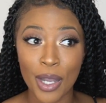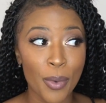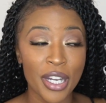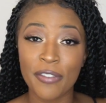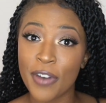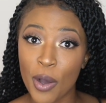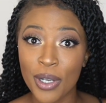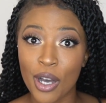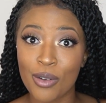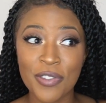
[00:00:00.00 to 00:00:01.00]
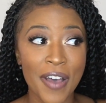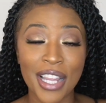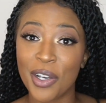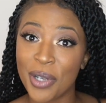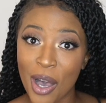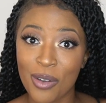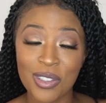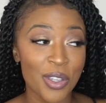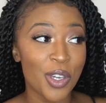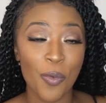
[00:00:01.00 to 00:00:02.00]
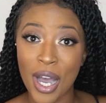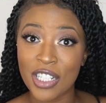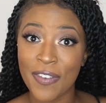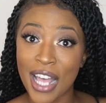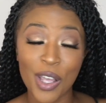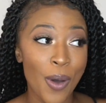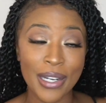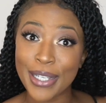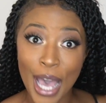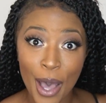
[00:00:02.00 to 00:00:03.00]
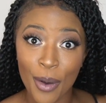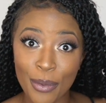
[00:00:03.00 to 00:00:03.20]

And where your phone goes, Philo goes. So you can watch Philo on the go.